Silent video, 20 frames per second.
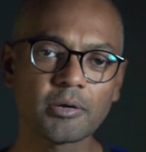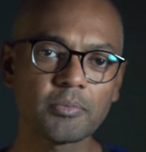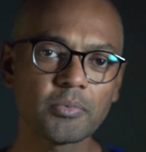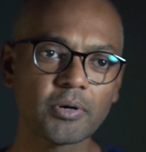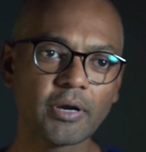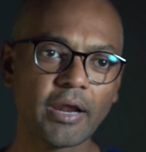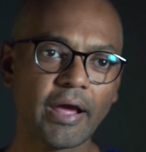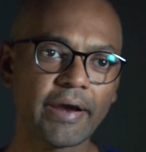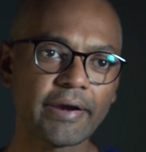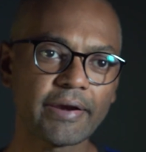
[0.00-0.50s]

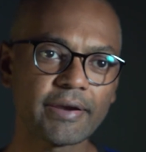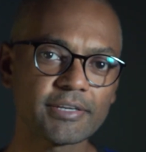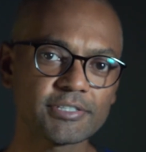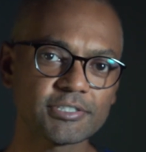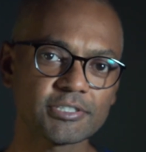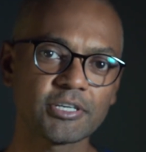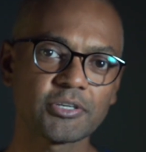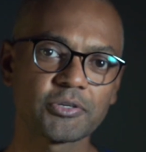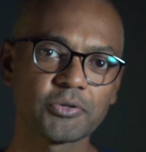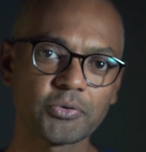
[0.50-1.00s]
about
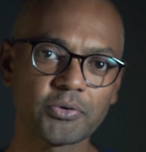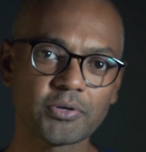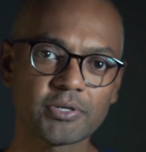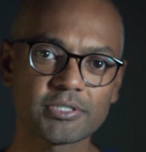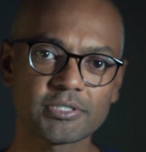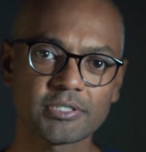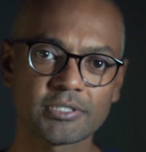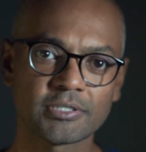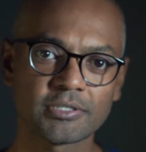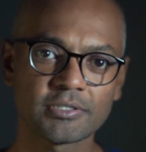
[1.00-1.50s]
hydration and
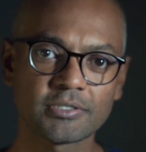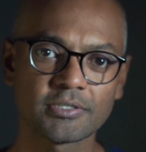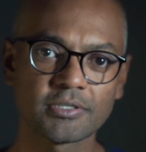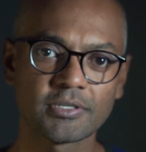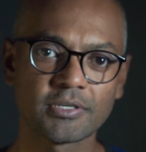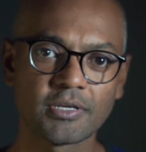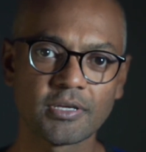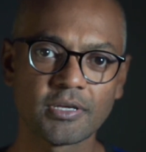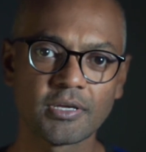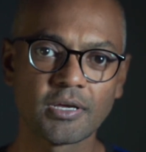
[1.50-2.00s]
nutrition,
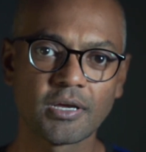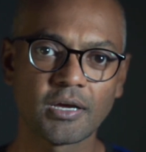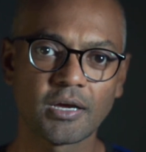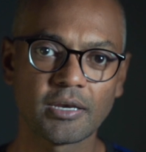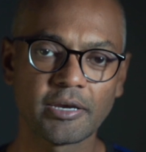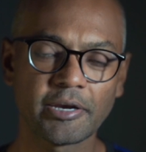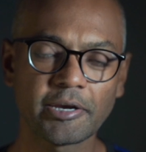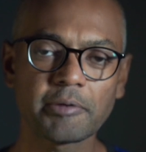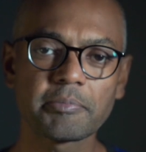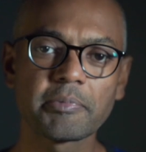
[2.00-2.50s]

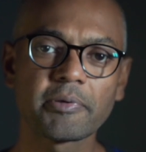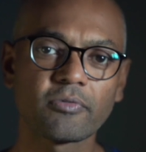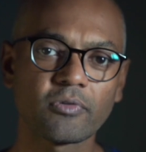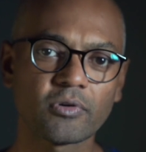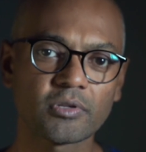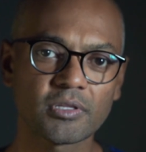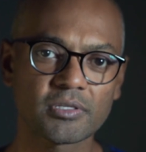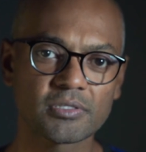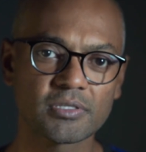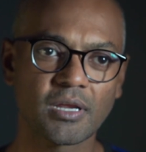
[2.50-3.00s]
little
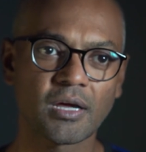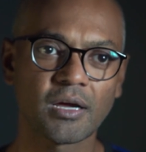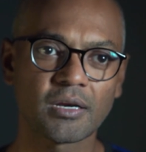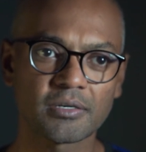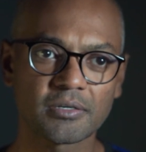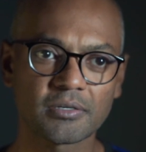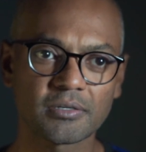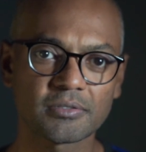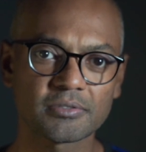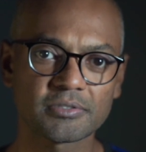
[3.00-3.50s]
before the start,
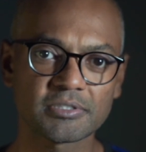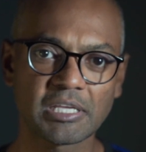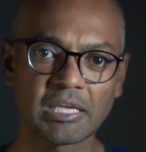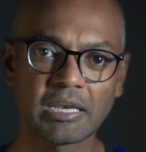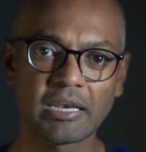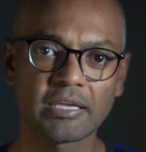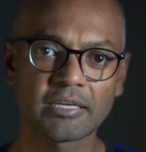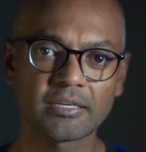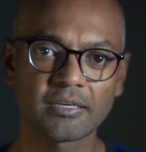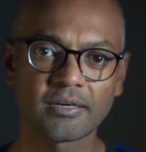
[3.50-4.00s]
say
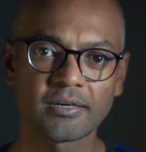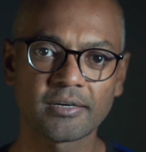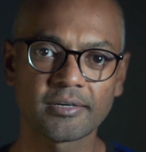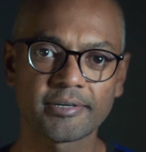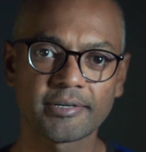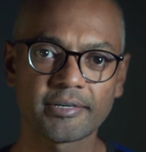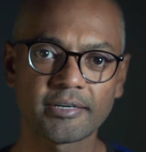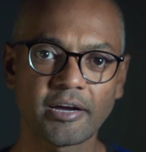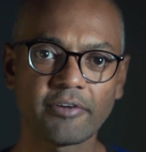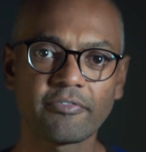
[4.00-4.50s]
like
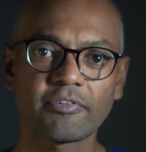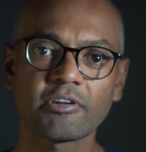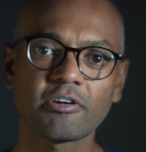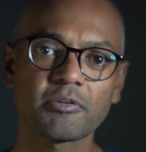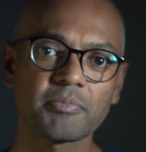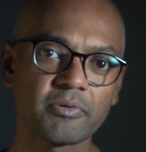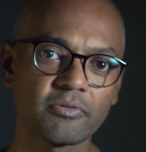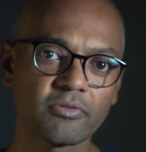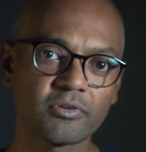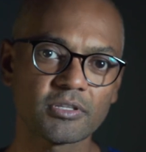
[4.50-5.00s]
half an
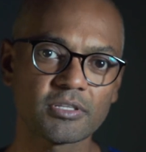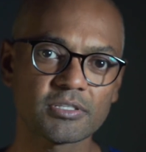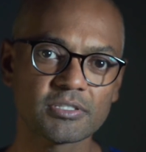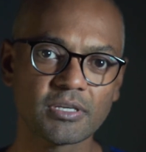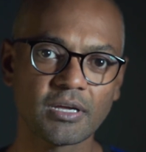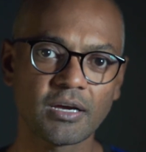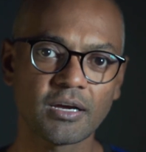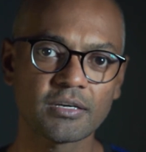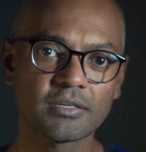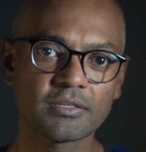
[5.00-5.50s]
hour before the
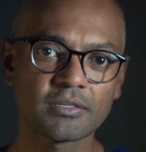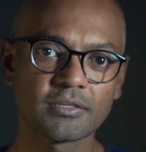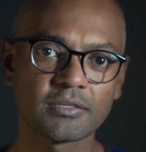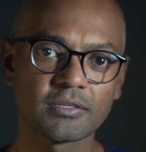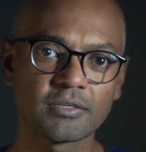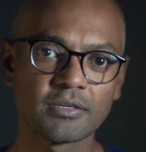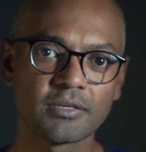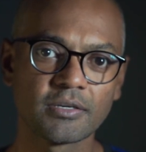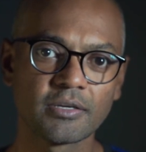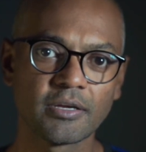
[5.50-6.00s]
start,
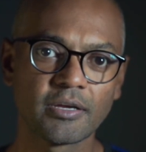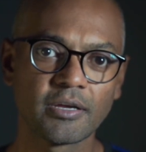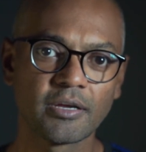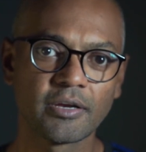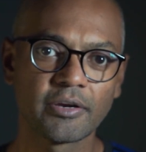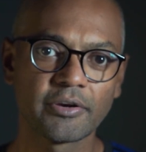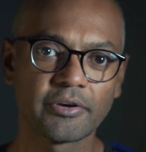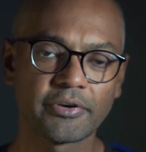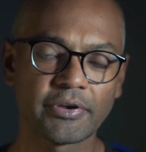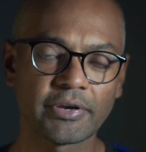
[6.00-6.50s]

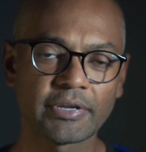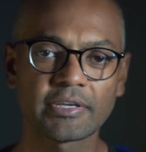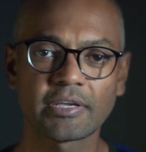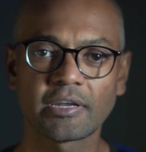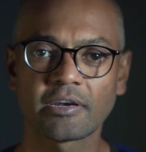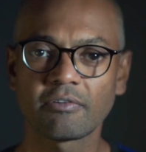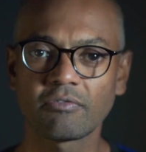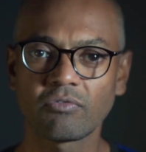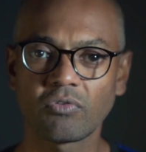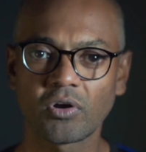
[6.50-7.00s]
drink
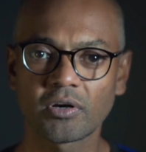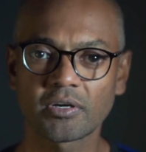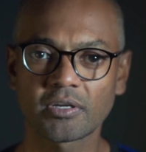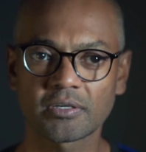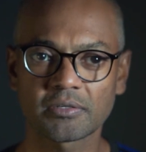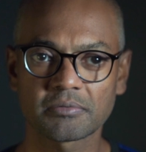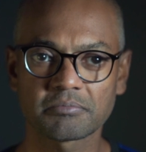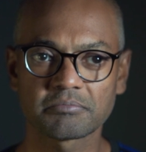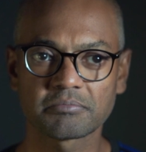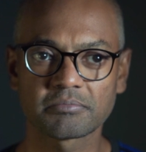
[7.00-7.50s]
enough
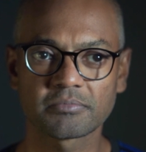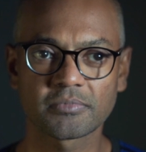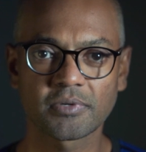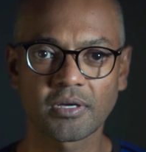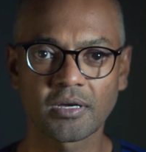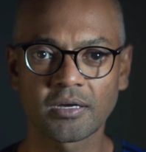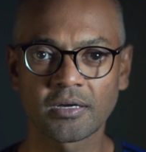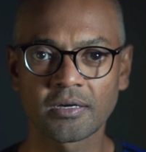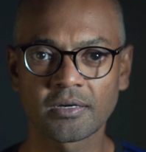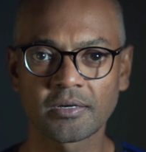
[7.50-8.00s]
water.
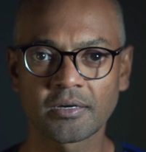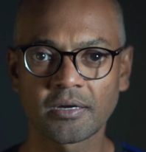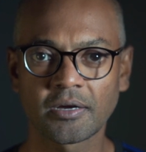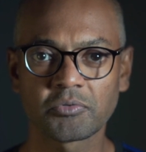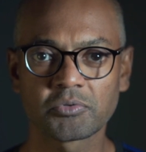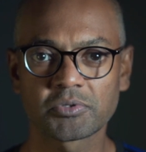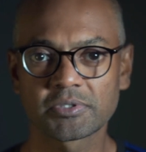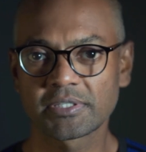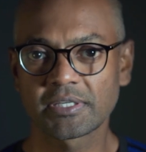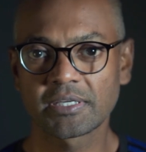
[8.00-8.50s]
I
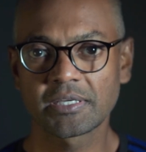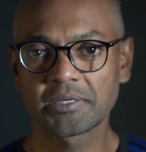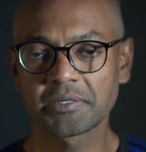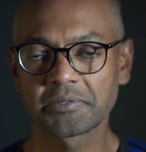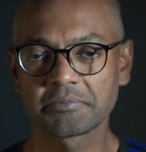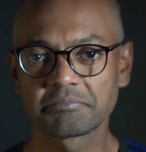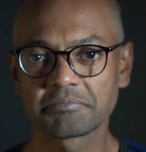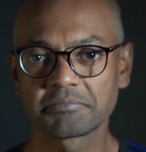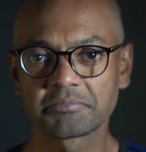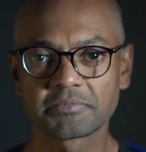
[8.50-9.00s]
would
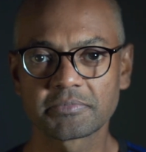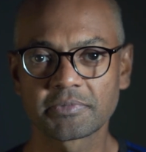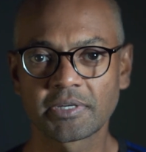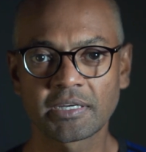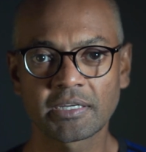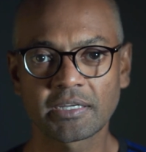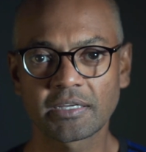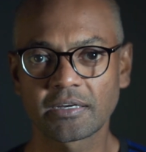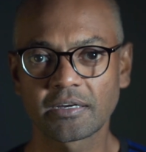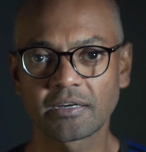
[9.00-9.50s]
say
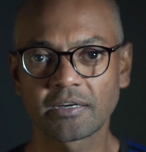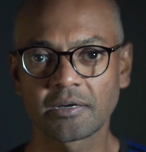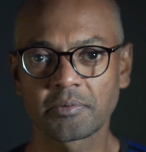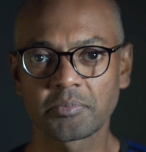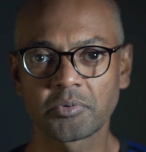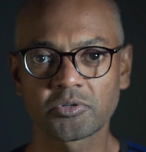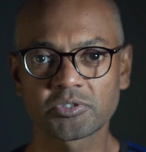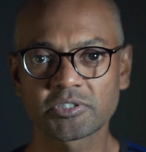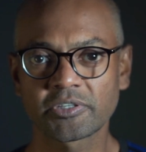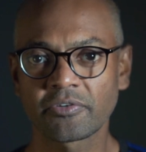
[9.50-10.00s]
drink
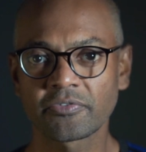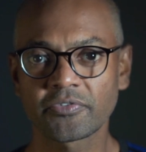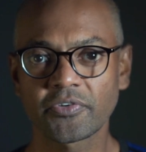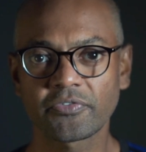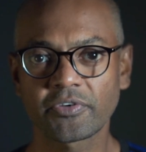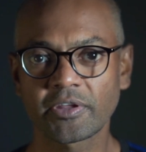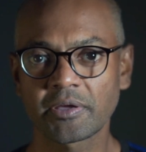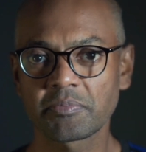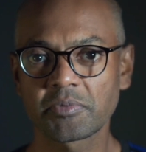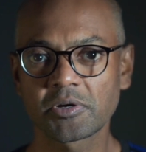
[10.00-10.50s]
about
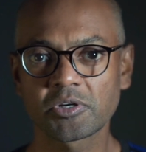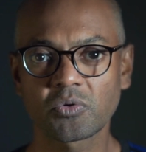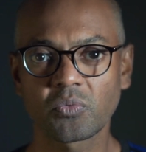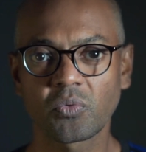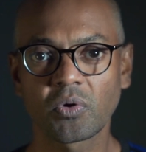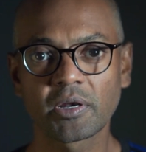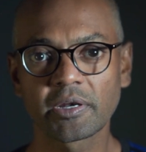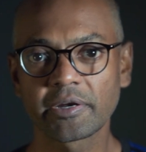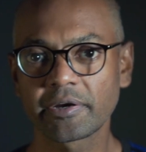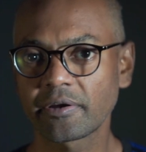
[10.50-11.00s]
750 ml to
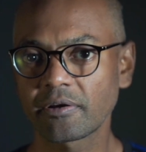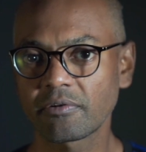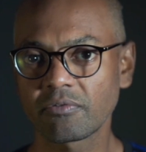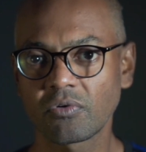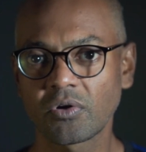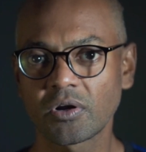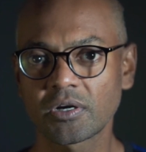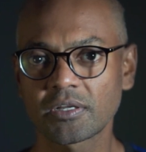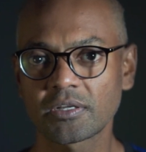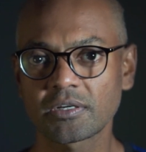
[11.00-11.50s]
1 liter of
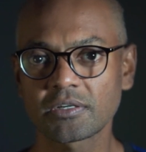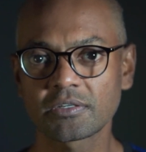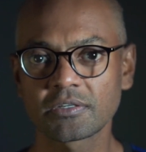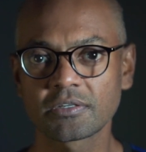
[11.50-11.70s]
water.